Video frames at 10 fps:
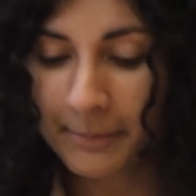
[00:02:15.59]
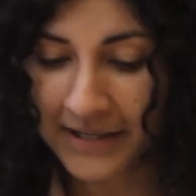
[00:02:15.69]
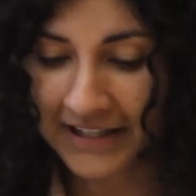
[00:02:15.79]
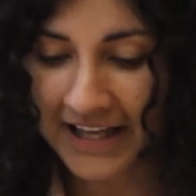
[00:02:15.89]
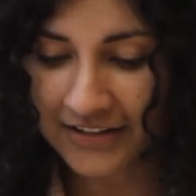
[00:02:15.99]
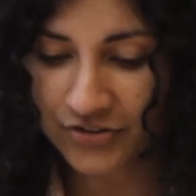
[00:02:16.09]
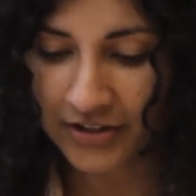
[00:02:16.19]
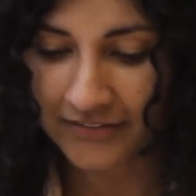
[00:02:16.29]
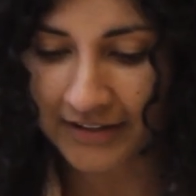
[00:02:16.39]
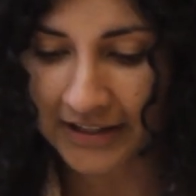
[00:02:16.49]
but I can
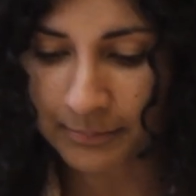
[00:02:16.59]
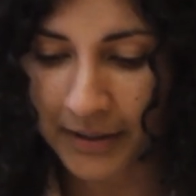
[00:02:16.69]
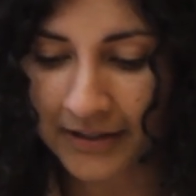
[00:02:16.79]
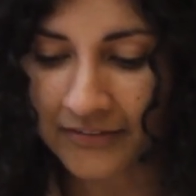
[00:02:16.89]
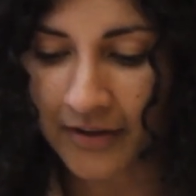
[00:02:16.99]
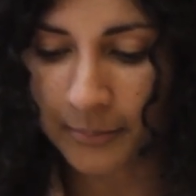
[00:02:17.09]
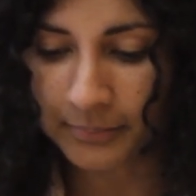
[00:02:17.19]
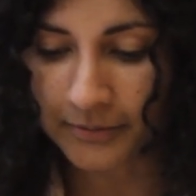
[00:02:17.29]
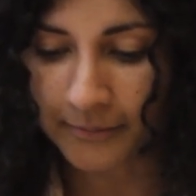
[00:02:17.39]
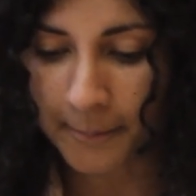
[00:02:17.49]
try to lead by
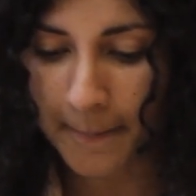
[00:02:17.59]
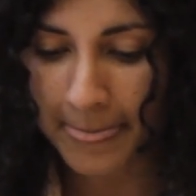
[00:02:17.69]
example.